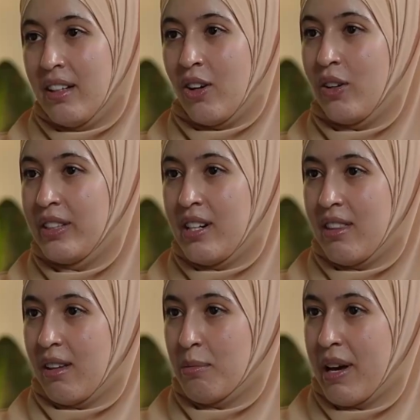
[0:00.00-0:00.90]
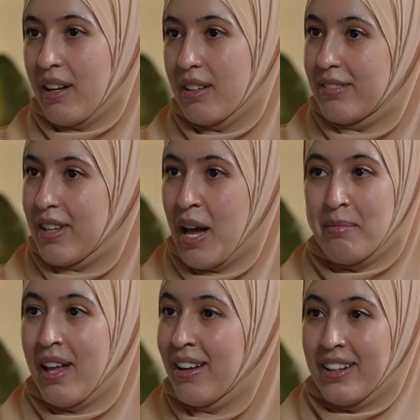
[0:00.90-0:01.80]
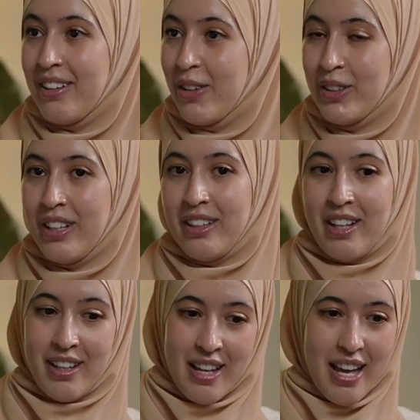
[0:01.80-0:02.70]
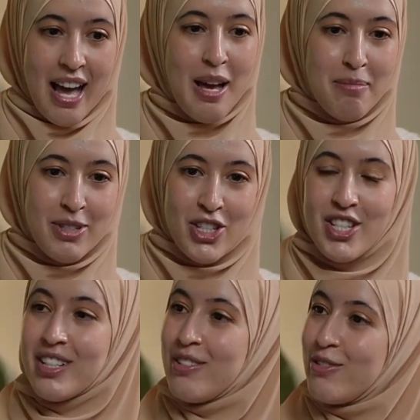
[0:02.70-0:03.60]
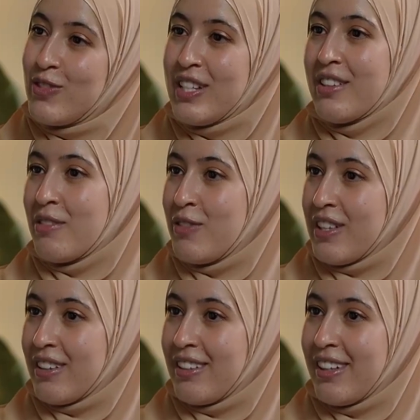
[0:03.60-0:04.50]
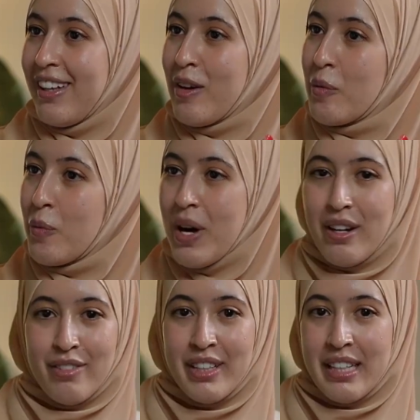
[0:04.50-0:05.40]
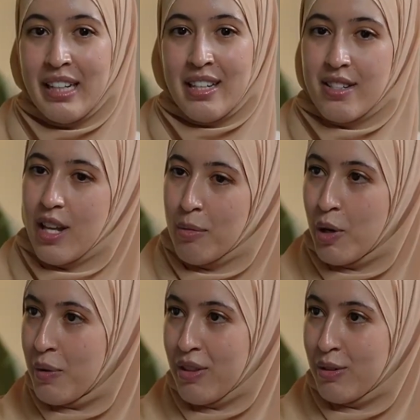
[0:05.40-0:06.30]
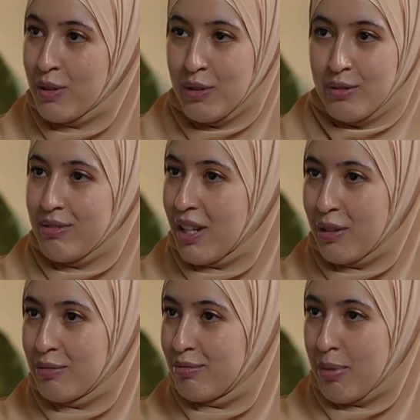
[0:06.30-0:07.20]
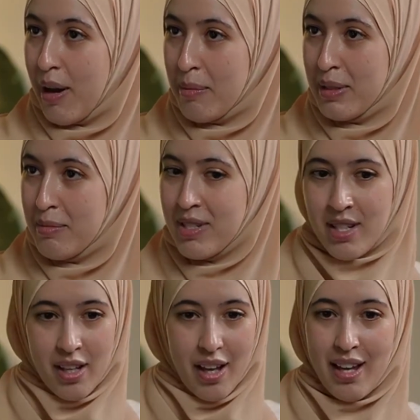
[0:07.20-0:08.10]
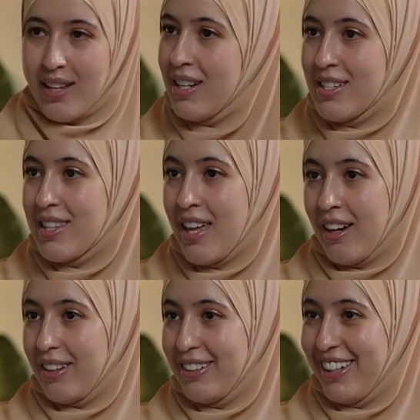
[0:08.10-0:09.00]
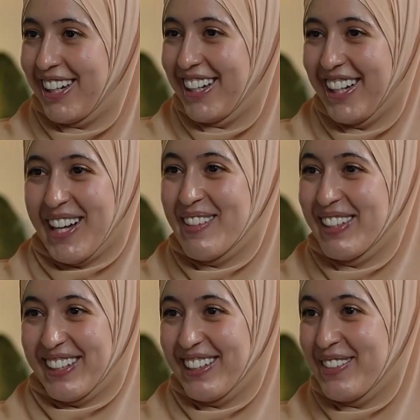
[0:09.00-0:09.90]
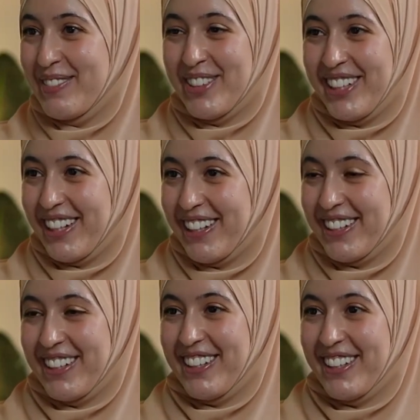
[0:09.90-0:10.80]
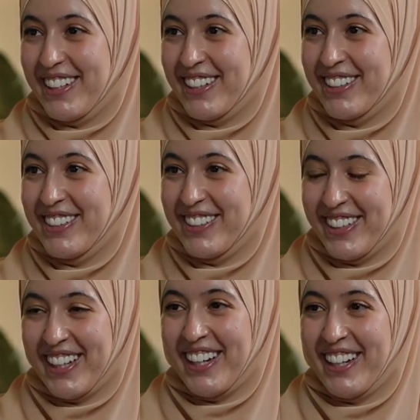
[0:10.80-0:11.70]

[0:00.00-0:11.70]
to hold anything back. I'm not going to hold it. Like, I'm just going to feel the feeling. Whatever it is, I'm going through, problems. It is there. I'm not going to avoid it, Yeah.